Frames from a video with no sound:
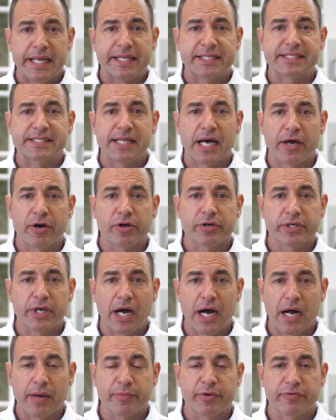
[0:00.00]
It's not
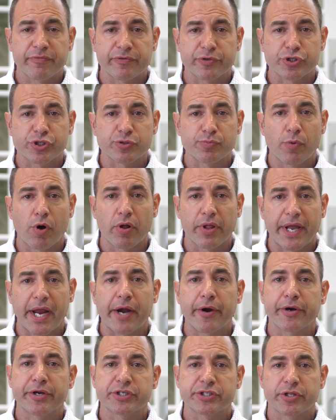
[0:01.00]
uncommon for small
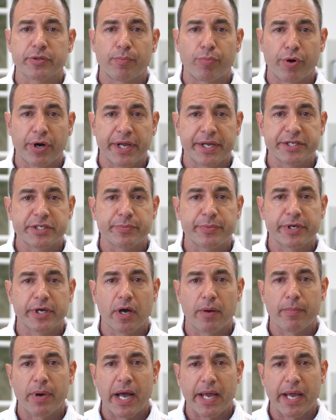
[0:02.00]
areas of the brain to become